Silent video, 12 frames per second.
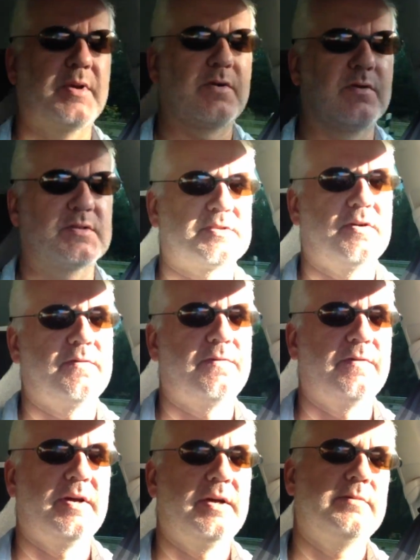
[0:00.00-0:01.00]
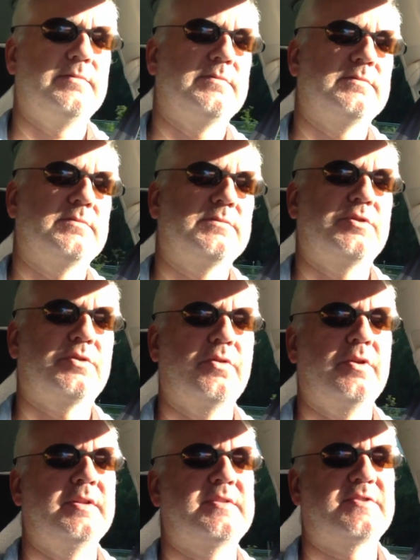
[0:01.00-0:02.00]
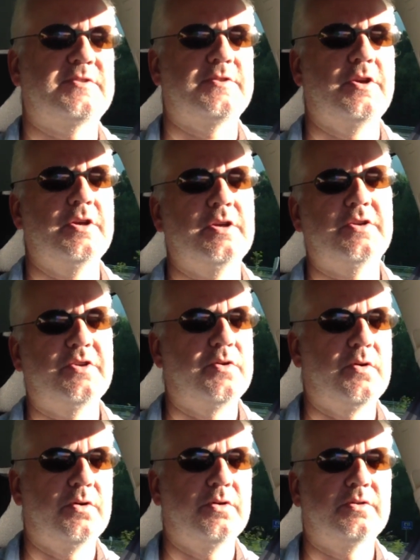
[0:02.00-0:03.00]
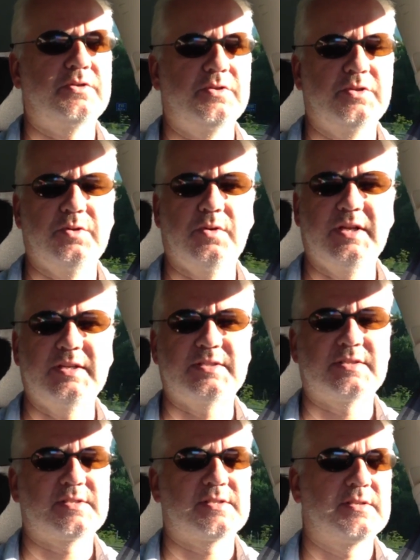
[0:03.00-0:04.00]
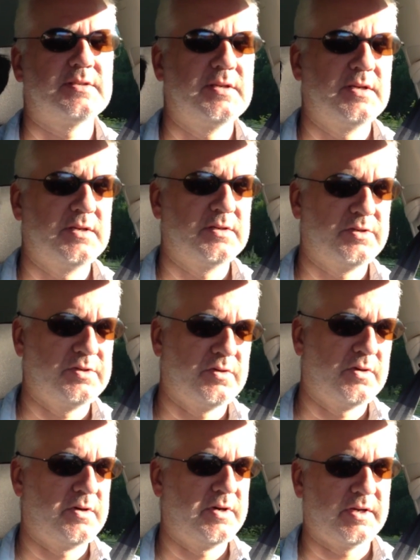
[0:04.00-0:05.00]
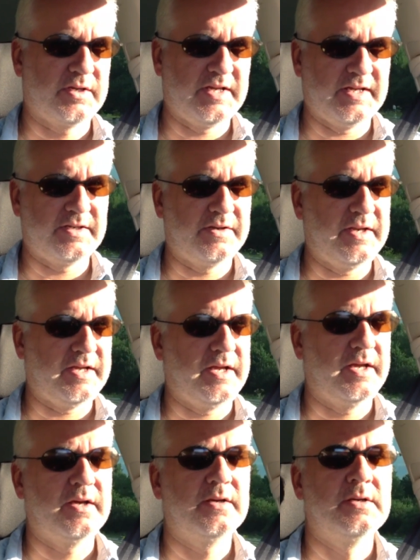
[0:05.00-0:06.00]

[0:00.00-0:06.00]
because of uh, you couldn't sync your to-do lists, your G T D.